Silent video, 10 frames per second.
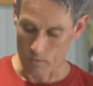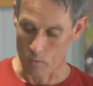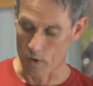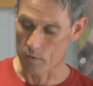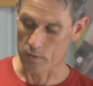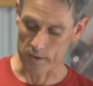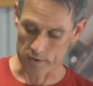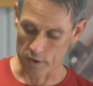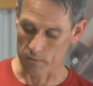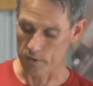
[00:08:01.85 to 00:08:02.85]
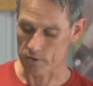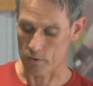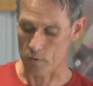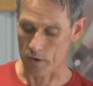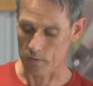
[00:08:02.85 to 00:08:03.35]
One with a tubeless
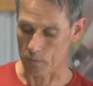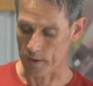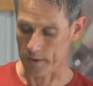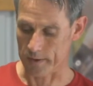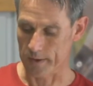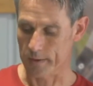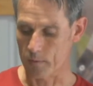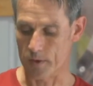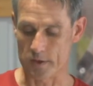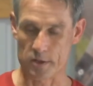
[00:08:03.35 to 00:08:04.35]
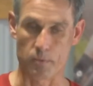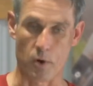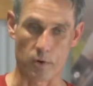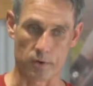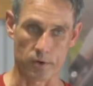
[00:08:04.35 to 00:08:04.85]
or one with a
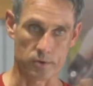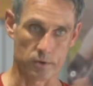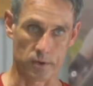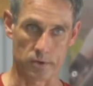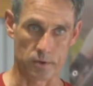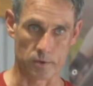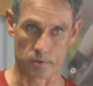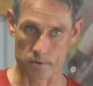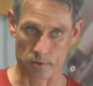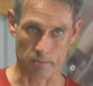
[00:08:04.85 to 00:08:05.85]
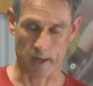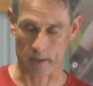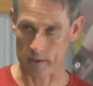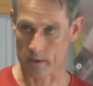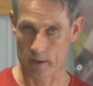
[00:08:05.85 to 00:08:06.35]
spoke, and those are the two
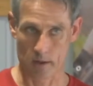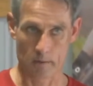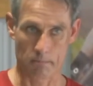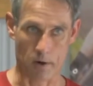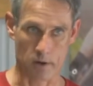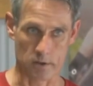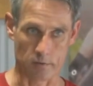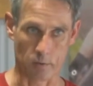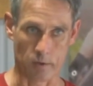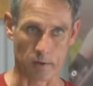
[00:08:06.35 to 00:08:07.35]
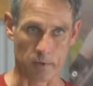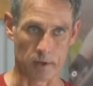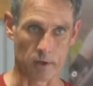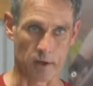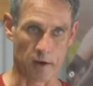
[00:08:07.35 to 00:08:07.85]
main parts of a rim that
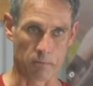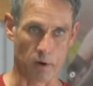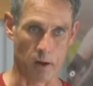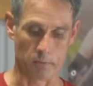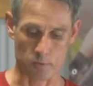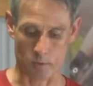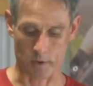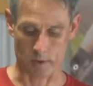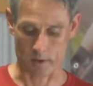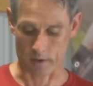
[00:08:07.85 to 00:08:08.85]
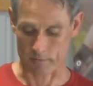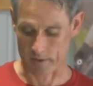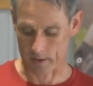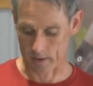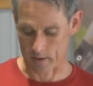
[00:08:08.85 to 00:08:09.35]
you're going to have problems with in
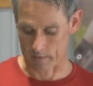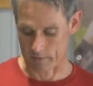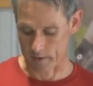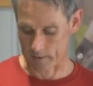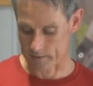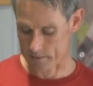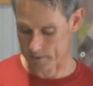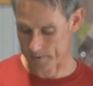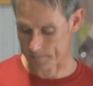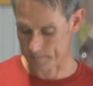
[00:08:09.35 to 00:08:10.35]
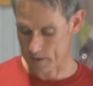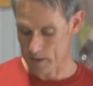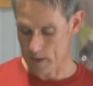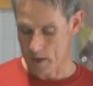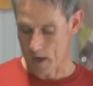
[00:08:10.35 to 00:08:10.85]
an event. So
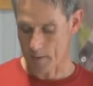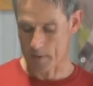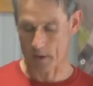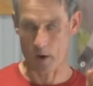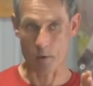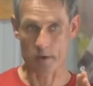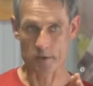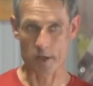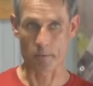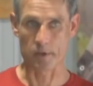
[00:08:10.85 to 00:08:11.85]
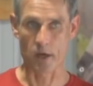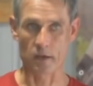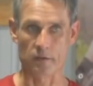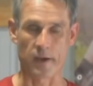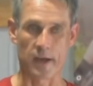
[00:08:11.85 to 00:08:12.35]
I'm going to go into some of the
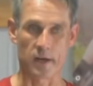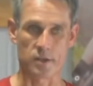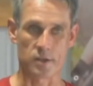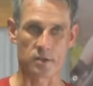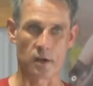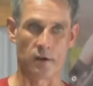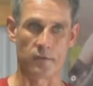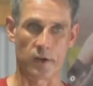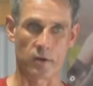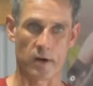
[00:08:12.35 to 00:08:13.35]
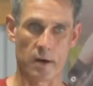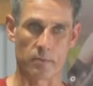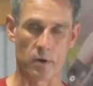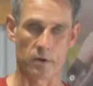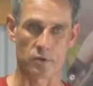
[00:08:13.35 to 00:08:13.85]
other advantages of the Crank
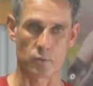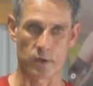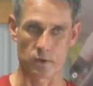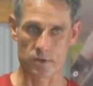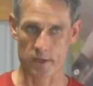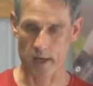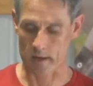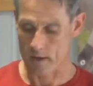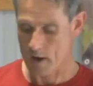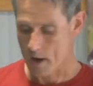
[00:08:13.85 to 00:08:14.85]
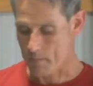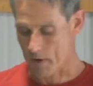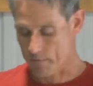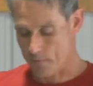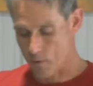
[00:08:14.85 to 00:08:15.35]
Brothers wheel set,
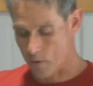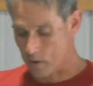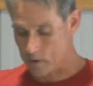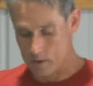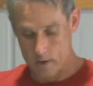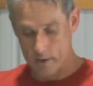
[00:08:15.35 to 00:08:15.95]
but for